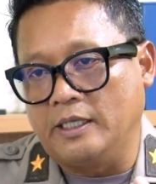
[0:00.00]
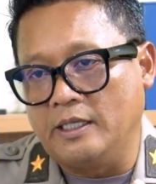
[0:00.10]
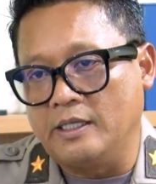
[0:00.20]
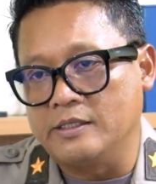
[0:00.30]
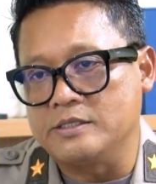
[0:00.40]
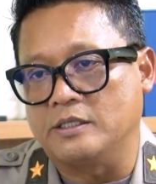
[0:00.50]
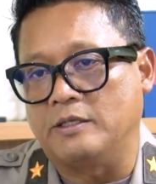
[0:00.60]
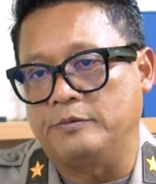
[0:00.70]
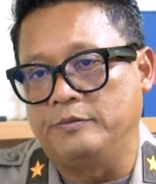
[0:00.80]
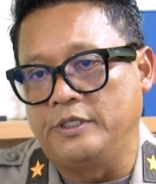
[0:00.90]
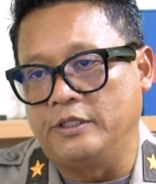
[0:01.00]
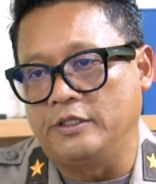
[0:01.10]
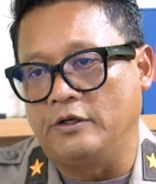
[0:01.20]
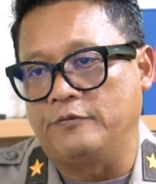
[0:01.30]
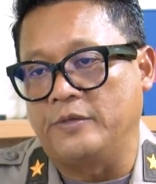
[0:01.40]
enhance the
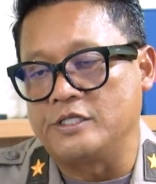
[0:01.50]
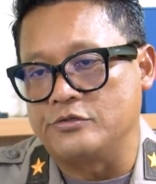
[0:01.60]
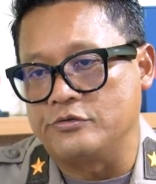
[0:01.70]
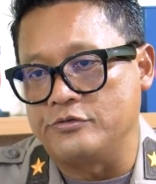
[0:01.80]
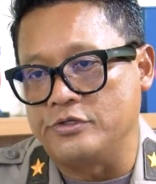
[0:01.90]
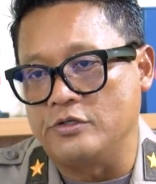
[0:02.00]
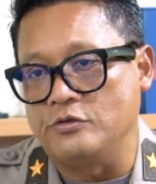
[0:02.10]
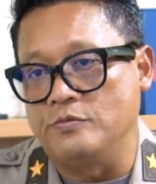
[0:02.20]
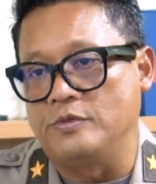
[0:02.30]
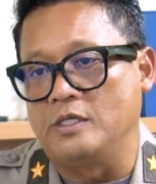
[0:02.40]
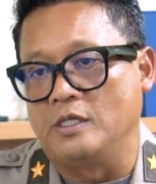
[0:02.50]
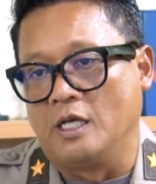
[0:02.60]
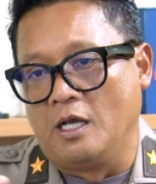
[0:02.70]
capability of my institution to be